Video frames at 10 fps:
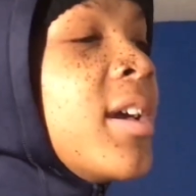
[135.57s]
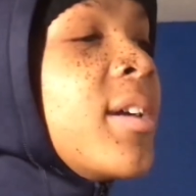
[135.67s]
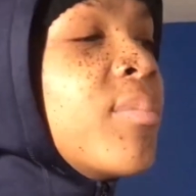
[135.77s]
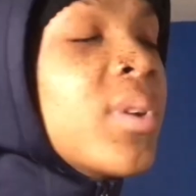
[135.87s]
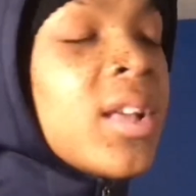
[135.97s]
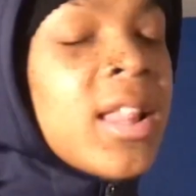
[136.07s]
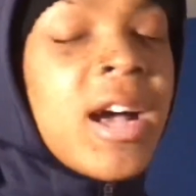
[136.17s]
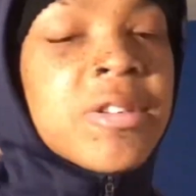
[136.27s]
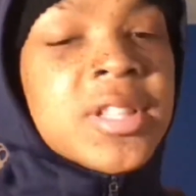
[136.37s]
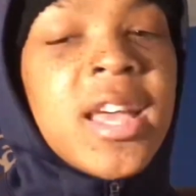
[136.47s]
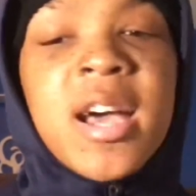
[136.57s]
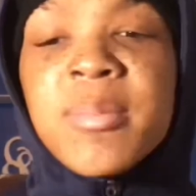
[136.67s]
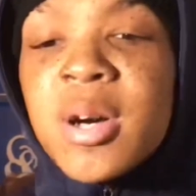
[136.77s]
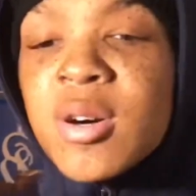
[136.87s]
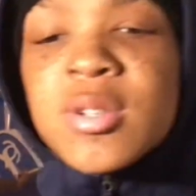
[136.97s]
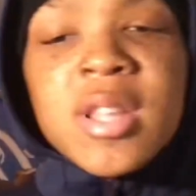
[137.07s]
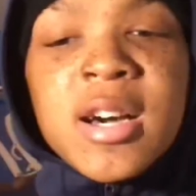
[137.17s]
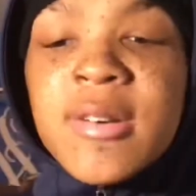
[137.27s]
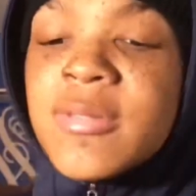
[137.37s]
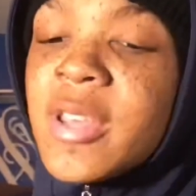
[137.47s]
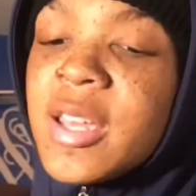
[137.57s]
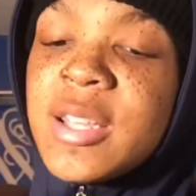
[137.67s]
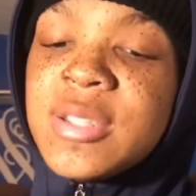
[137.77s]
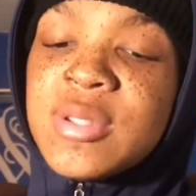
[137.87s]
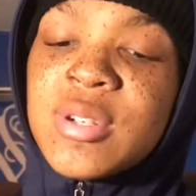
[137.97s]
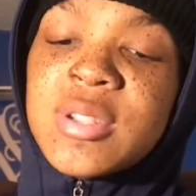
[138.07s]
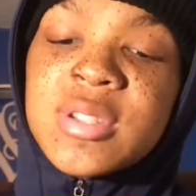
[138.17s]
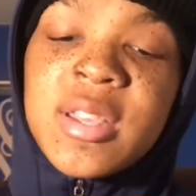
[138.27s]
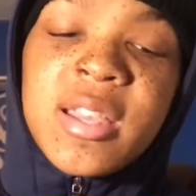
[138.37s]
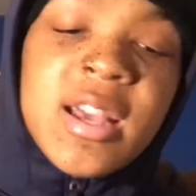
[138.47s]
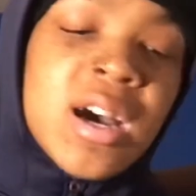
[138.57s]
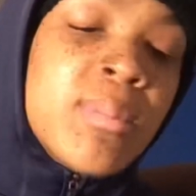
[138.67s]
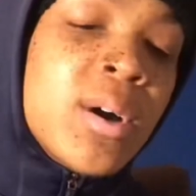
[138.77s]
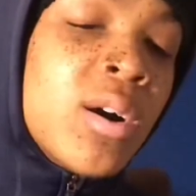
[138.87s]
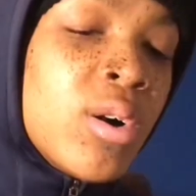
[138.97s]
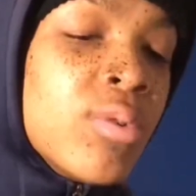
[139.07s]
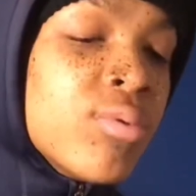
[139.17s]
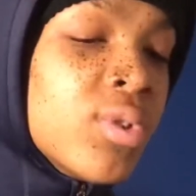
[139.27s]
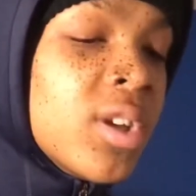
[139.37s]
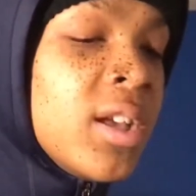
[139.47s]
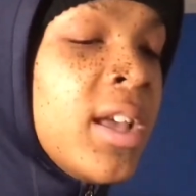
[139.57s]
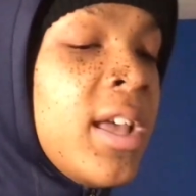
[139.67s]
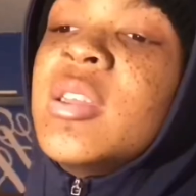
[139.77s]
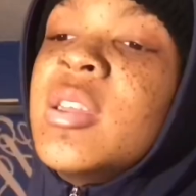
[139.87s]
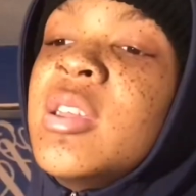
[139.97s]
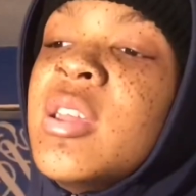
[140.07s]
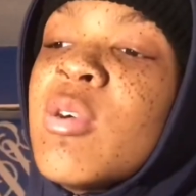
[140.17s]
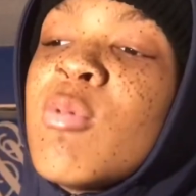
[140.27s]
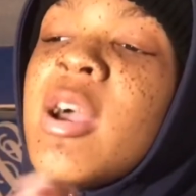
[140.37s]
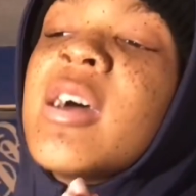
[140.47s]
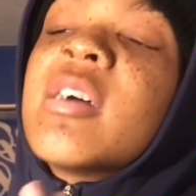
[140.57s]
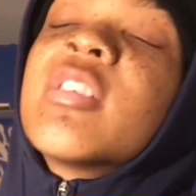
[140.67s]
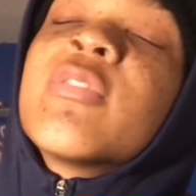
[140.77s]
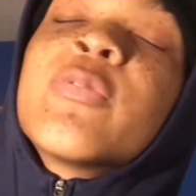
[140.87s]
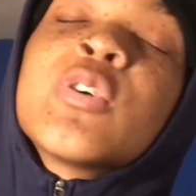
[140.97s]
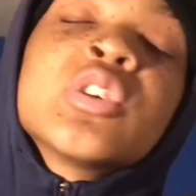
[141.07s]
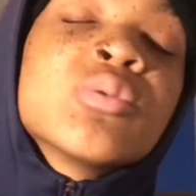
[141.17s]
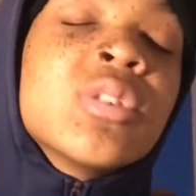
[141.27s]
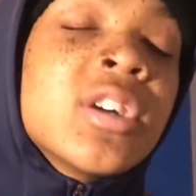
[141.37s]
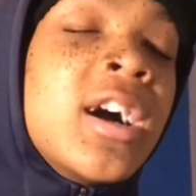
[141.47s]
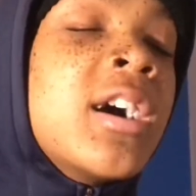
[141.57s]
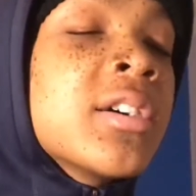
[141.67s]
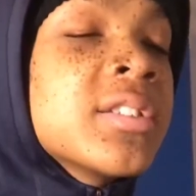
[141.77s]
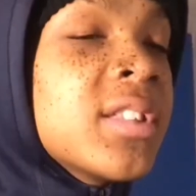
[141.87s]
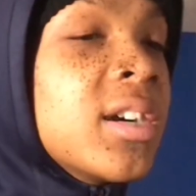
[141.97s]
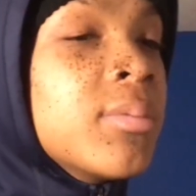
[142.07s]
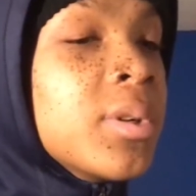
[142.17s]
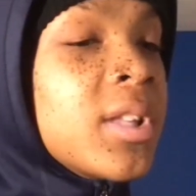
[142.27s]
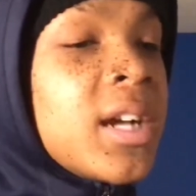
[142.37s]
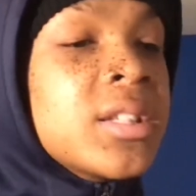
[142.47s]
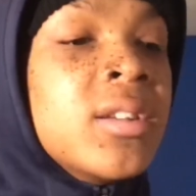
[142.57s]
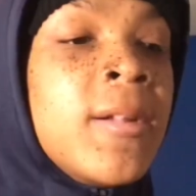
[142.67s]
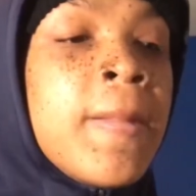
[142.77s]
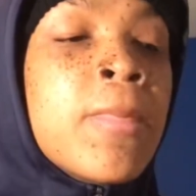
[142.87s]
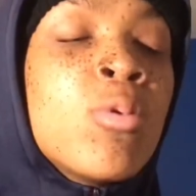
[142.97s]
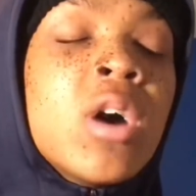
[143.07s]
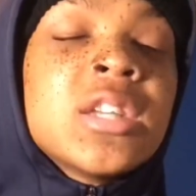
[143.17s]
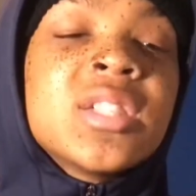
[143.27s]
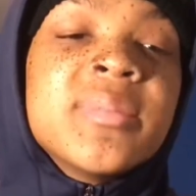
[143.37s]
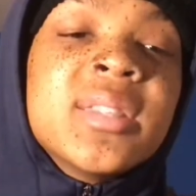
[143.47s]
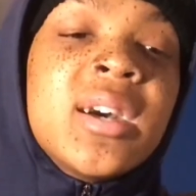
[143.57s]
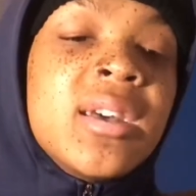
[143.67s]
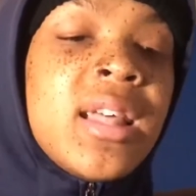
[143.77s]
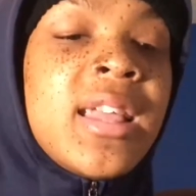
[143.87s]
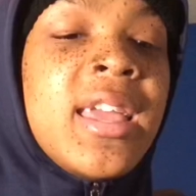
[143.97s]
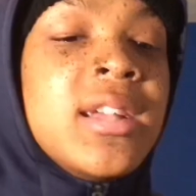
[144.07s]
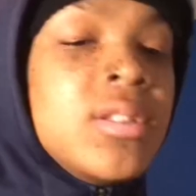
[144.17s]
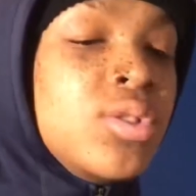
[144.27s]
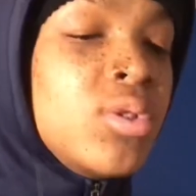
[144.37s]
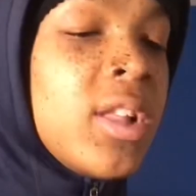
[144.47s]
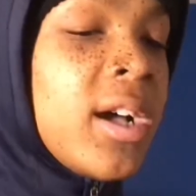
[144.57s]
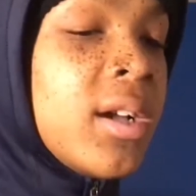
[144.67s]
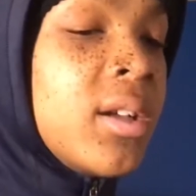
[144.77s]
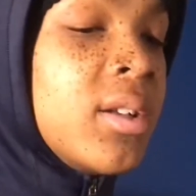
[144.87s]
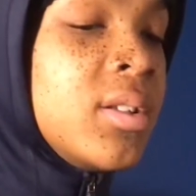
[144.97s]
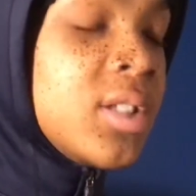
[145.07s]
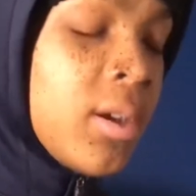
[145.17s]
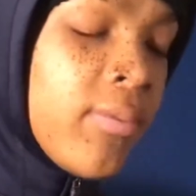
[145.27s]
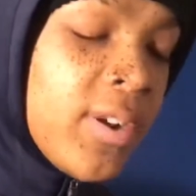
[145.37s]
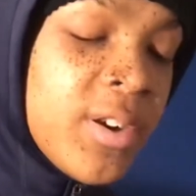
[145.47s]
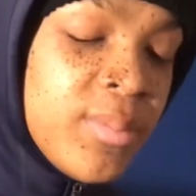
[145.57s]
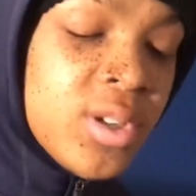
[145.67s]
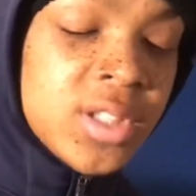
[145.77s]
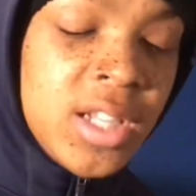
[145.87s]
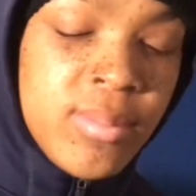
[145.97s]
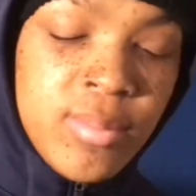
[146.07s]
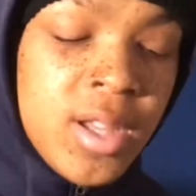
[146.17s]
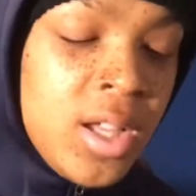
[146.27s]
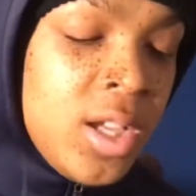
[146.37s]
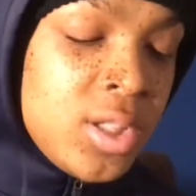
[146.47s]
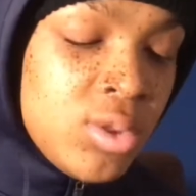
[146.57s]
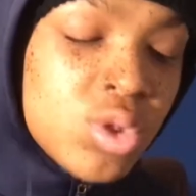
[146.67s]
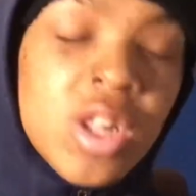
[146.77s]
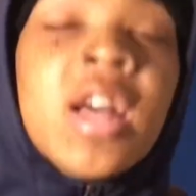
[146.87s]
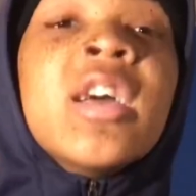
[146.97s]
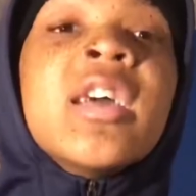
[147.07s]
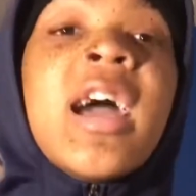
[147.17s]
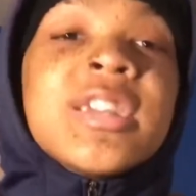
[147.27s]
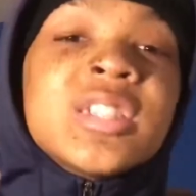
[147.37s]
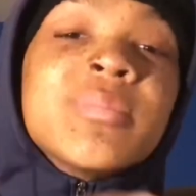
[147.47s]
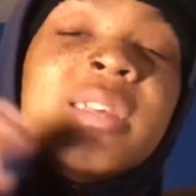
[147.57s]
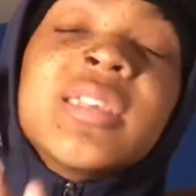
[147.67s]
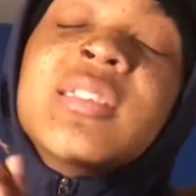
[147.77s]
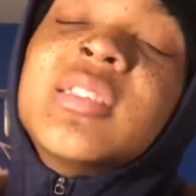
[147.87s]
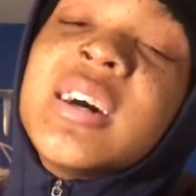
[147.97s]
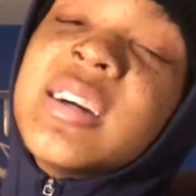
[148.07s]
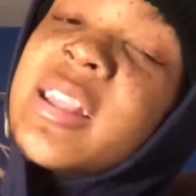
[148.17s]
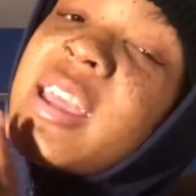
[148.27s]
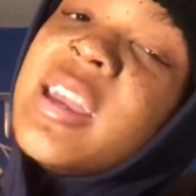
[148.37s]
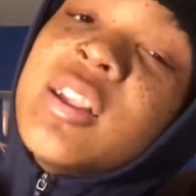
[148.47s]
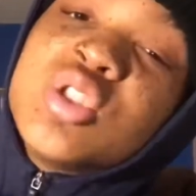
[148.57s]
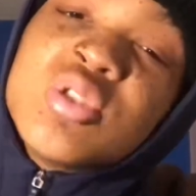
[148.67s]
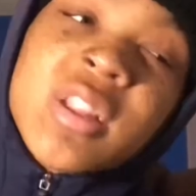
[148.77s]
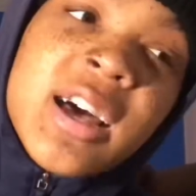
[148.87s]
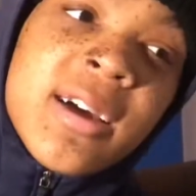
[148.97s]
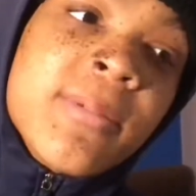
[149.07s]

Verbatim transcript: But yeah, like I was saying, I have my own off days, you know what I'm saying? Y'all my old with Ryan first week of August, y'all when that well I should be done like the end of July. January, February, March, April, May, June, July. I should be done at the end of July.